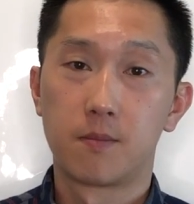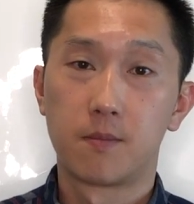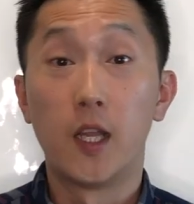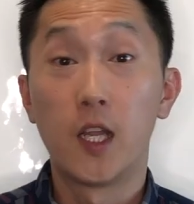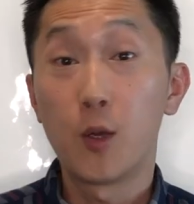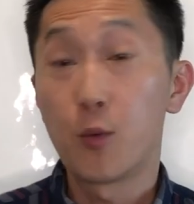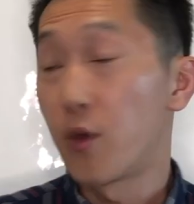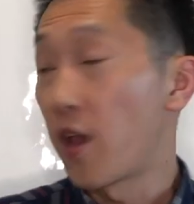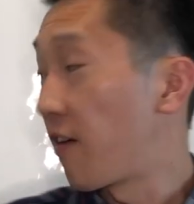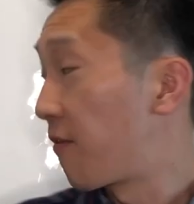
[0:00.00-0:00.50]
And
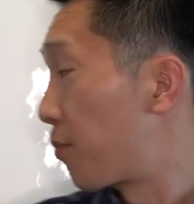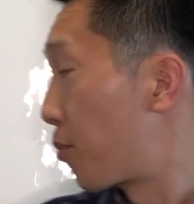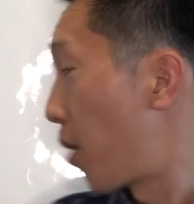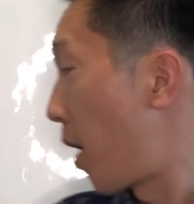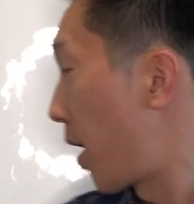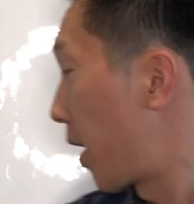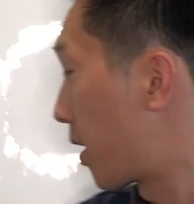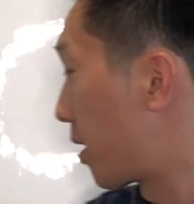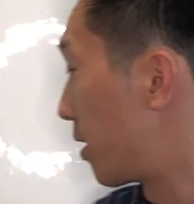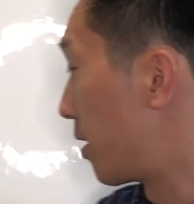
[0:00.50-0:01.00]
then we have
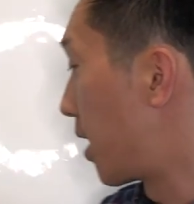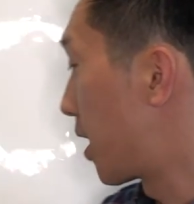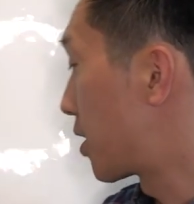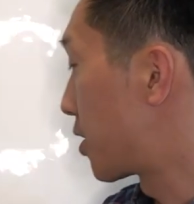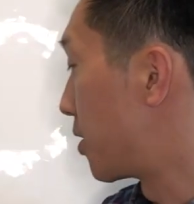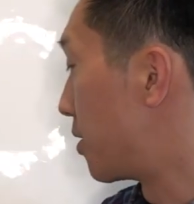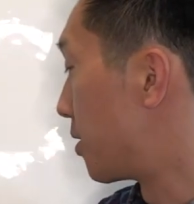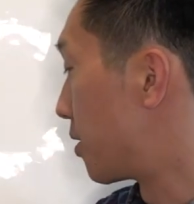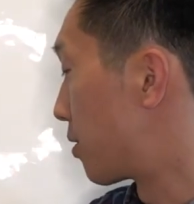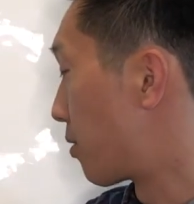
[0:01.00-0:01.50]
product
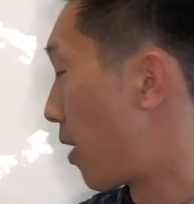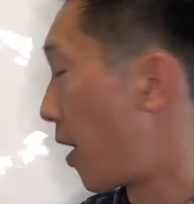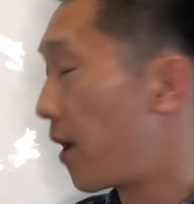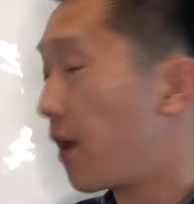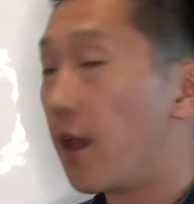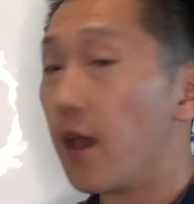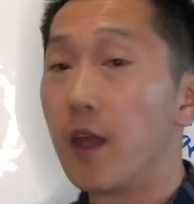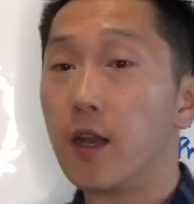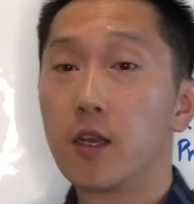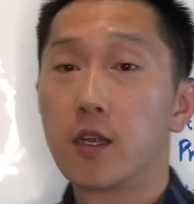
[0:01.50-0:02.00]
collections,
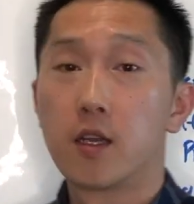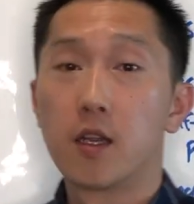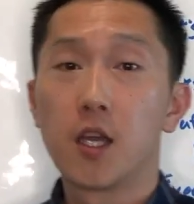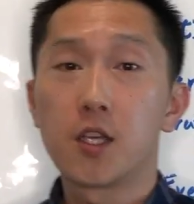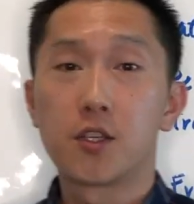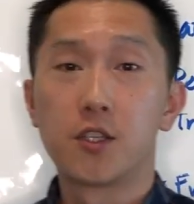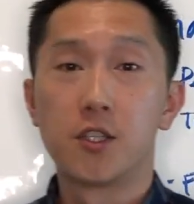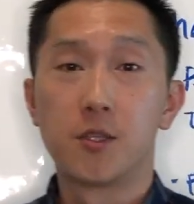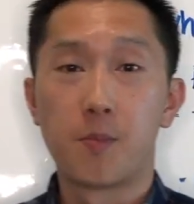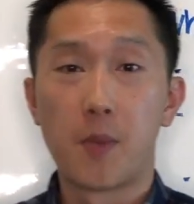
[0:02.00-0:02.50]
right? And
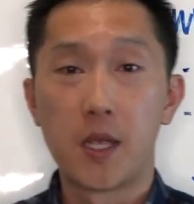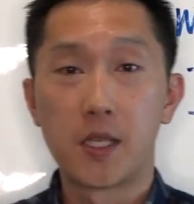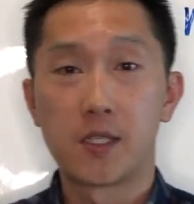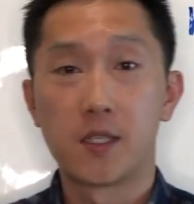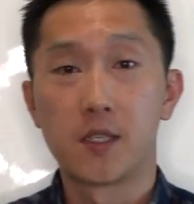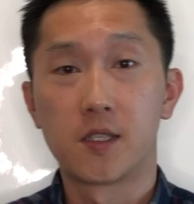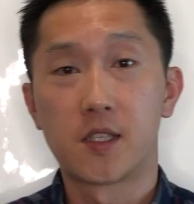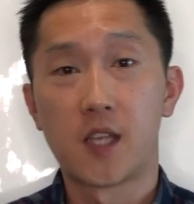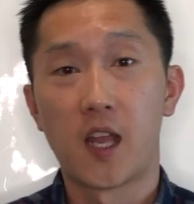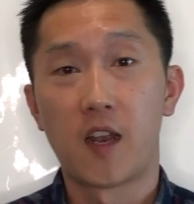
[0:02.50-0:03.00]
collection is
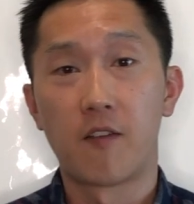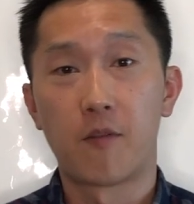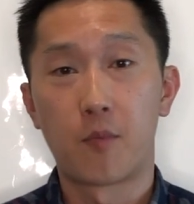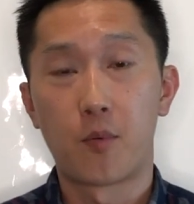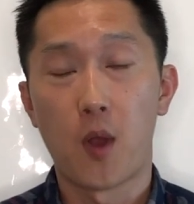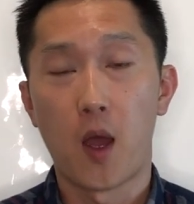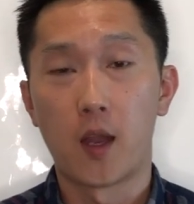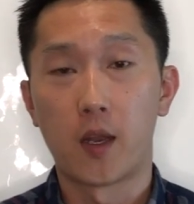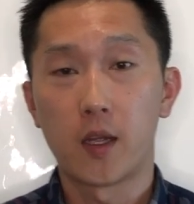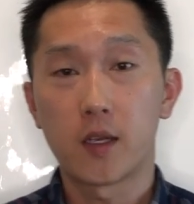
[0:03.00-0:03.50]
basically a set of
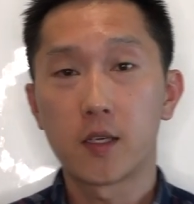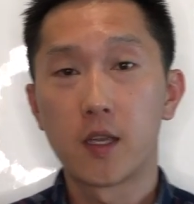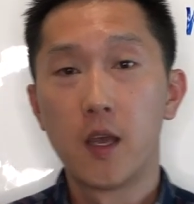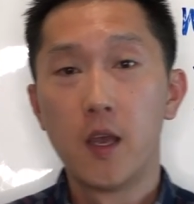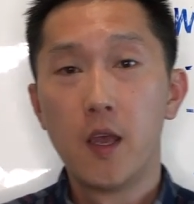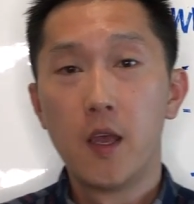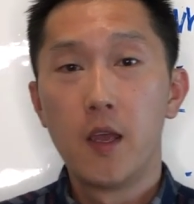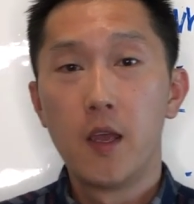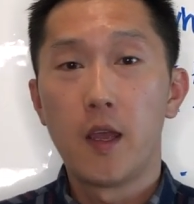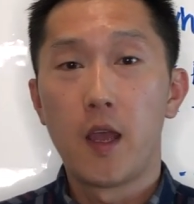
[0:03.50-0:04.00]
product,
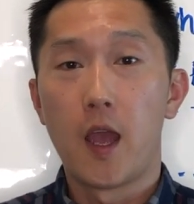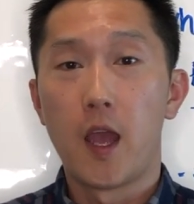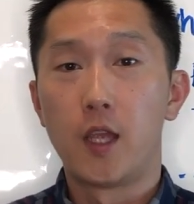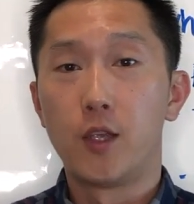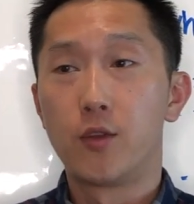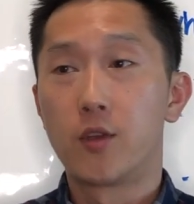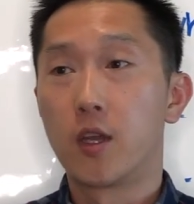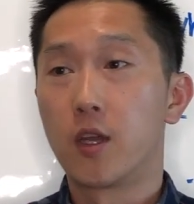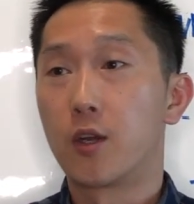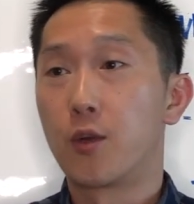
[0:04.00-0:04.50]
and
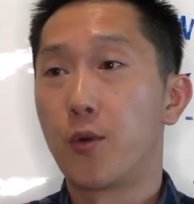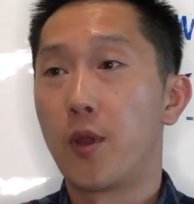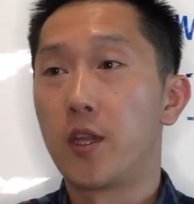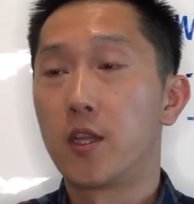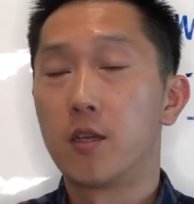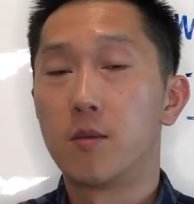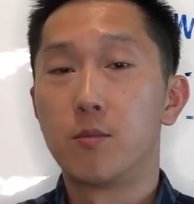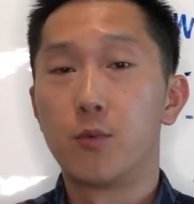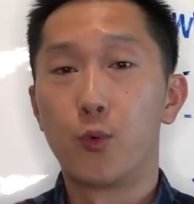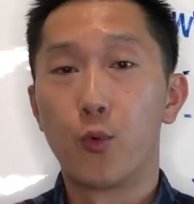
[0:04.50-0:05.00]
you can
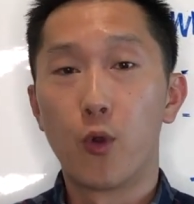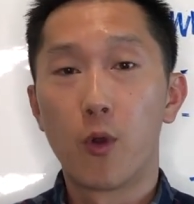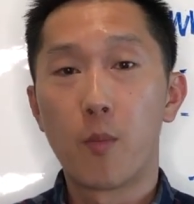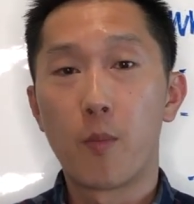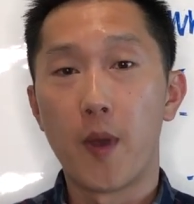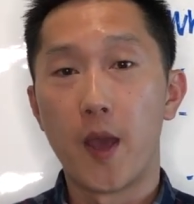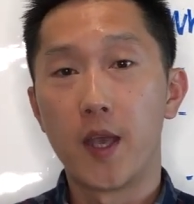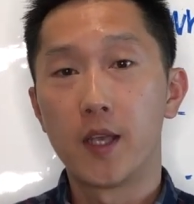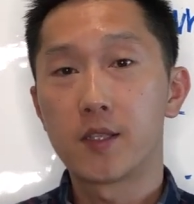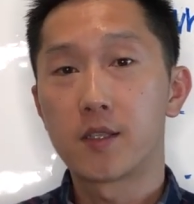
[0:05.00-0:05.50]
create them
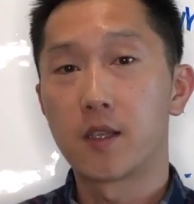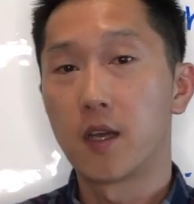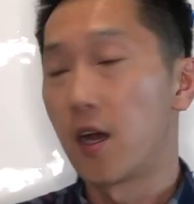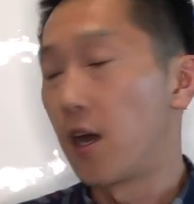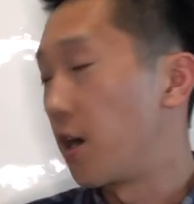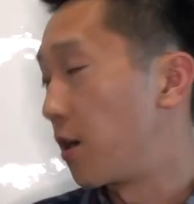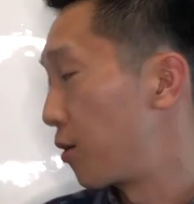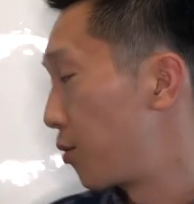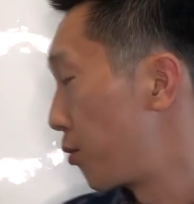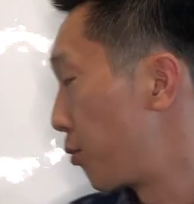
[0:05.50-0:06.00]
rule-based,
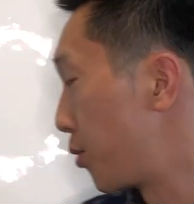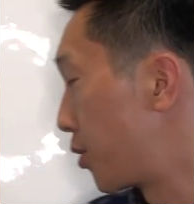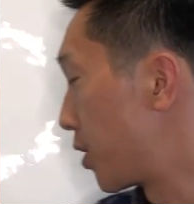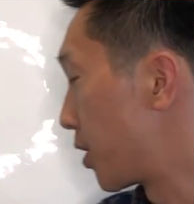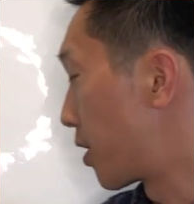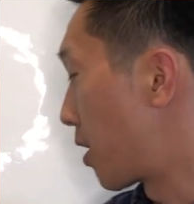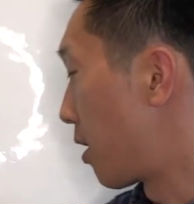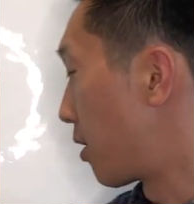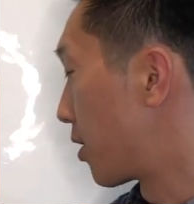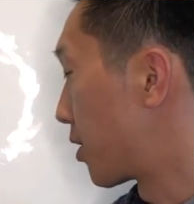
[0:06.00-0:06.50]
which
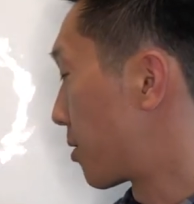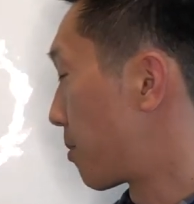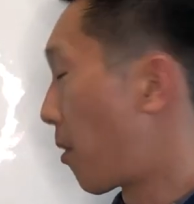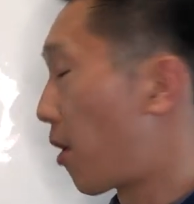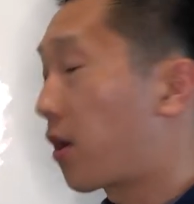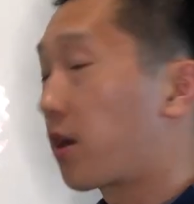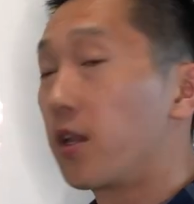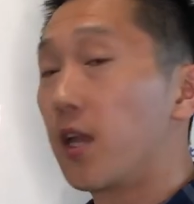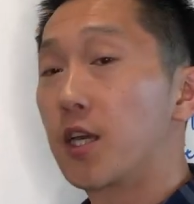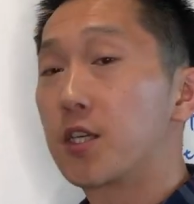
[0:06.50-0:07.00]
is called a
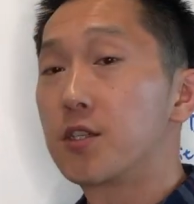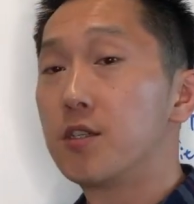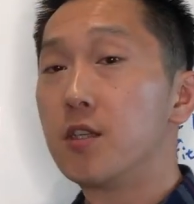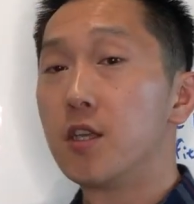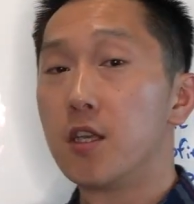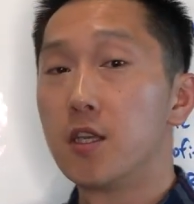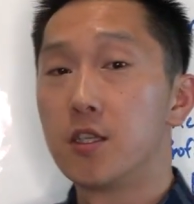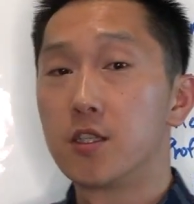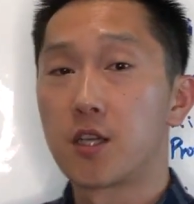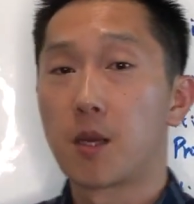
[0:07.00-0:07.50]
smart collection
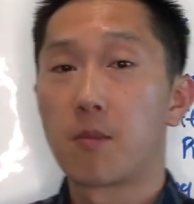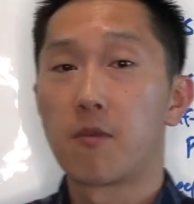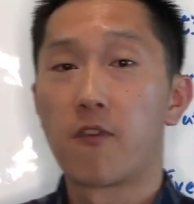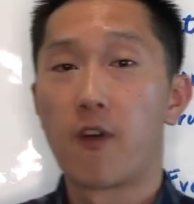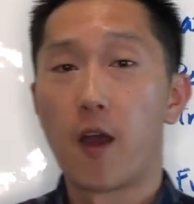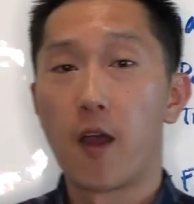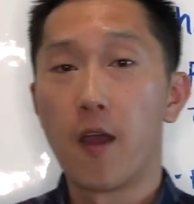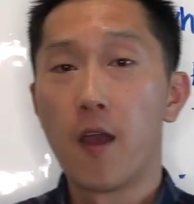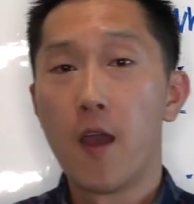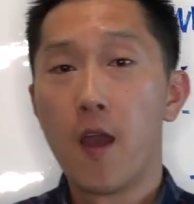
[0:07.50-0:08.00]
in
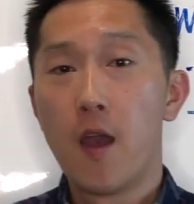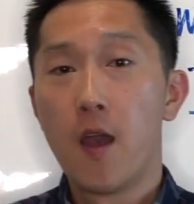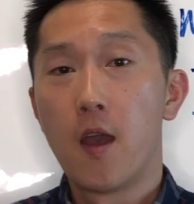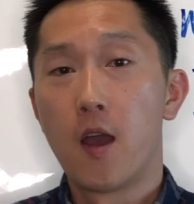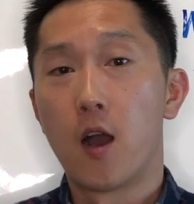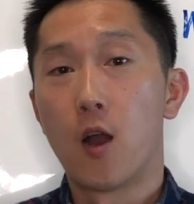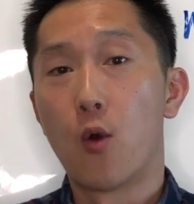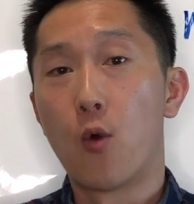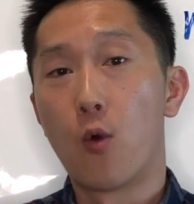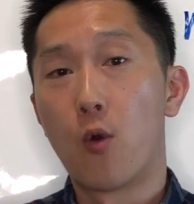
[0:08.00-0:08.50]
Shopify,
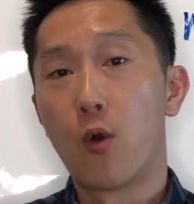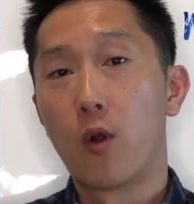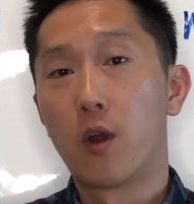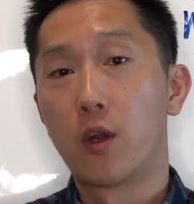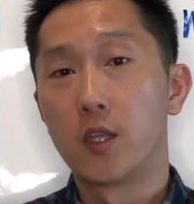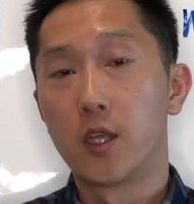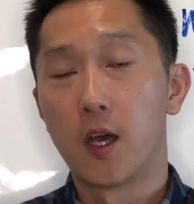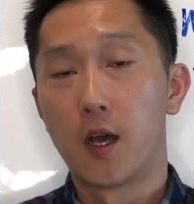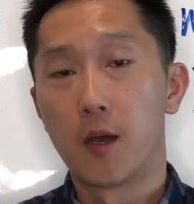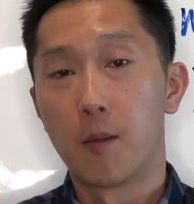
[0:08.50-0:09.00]

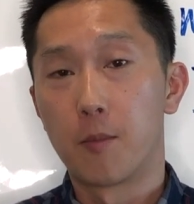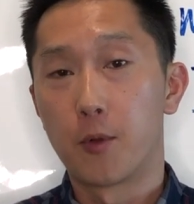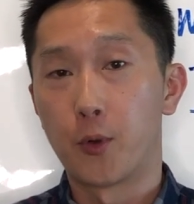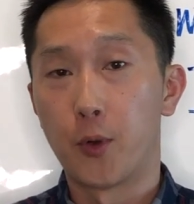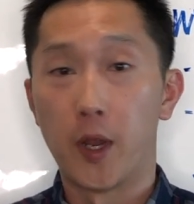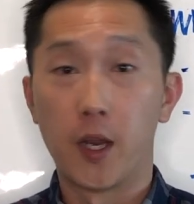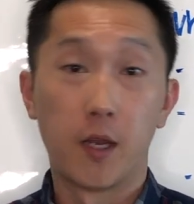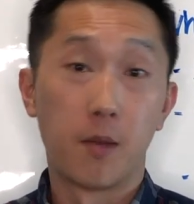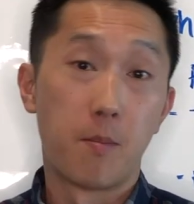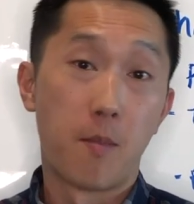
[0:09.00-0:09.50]
or
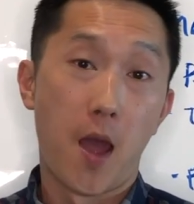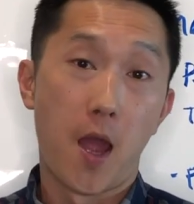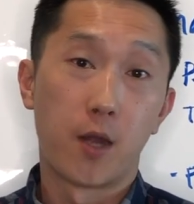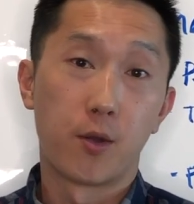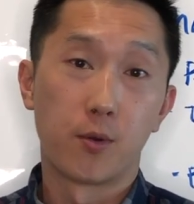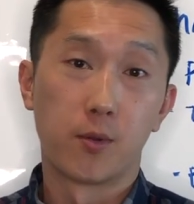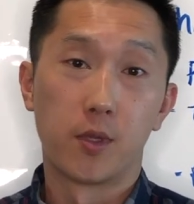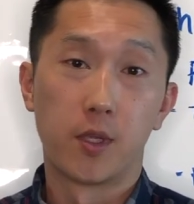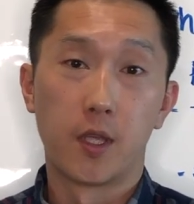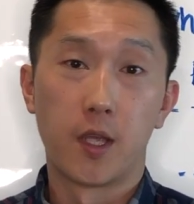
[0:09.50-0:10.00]
create them
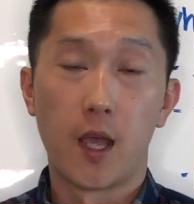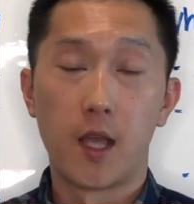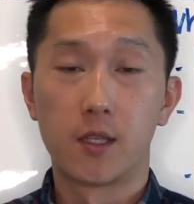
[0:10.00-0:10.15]
manually.